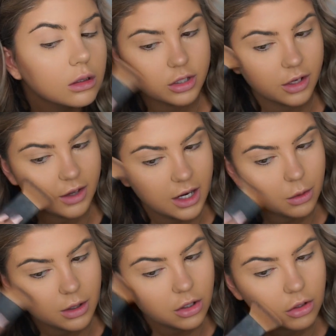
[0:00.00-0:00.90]
So if
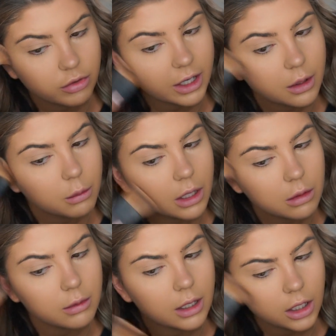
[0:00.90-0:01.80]
anyone could
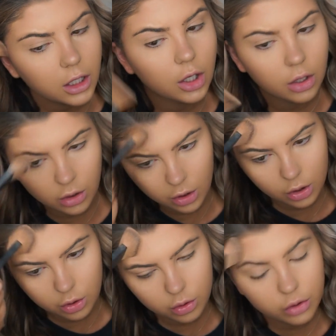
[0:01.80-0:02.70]
recommend me
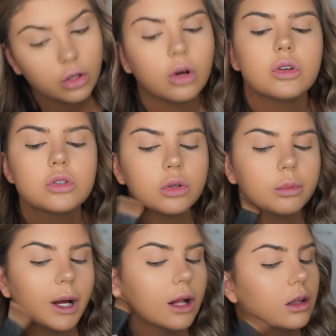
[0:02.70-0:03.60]
good contour
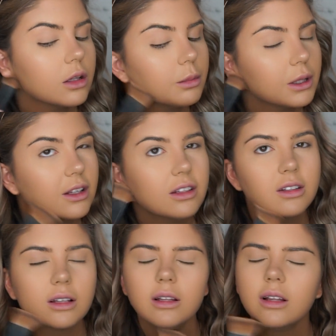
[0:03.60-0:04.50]
palettes,
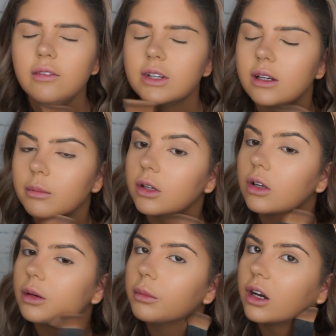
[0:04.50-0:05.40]
please leave it down
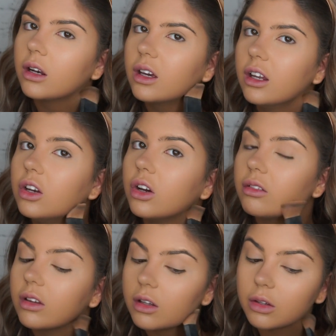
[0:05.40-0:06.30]
below. I'm kind of getting
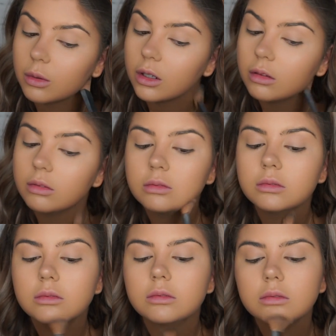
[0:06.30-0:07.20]
over this one
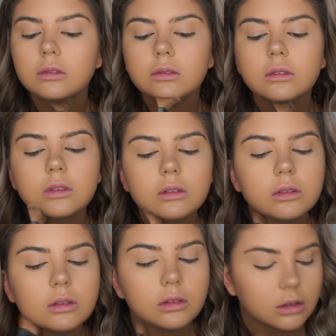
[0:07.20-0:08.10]

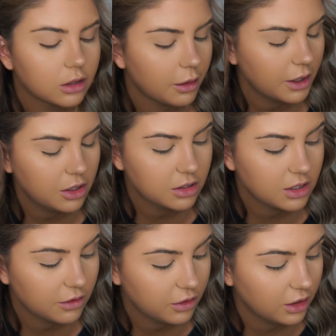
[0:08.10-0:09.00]
because I've been
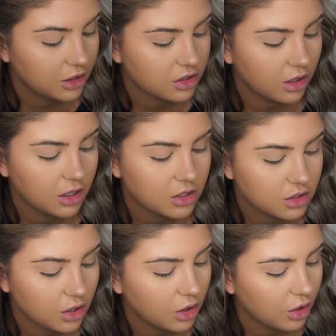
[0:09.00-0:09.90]
using it for literally
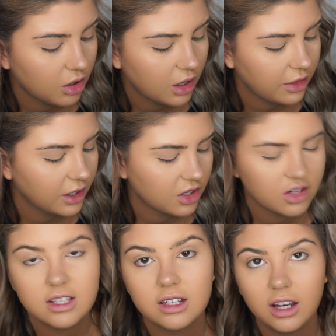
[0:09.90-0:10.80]
so long. I think I
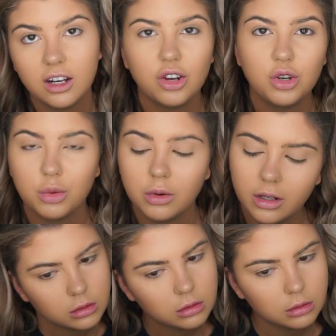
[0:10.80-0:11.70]
just need a new
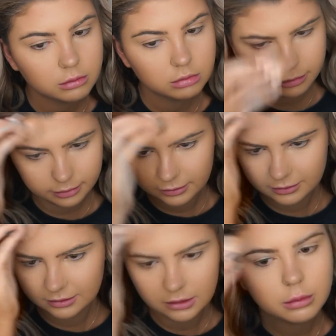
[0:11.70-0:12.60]
one. So
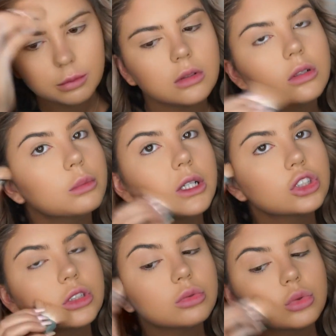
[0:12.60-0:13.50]
now I'm just going to go in with
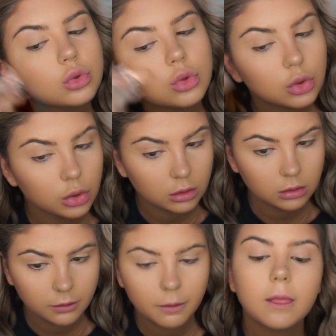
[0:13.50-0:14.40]
the Benefit Hoola
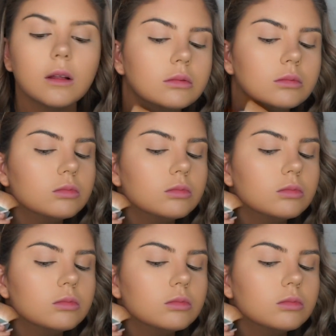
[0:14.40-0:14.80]
Bronzer.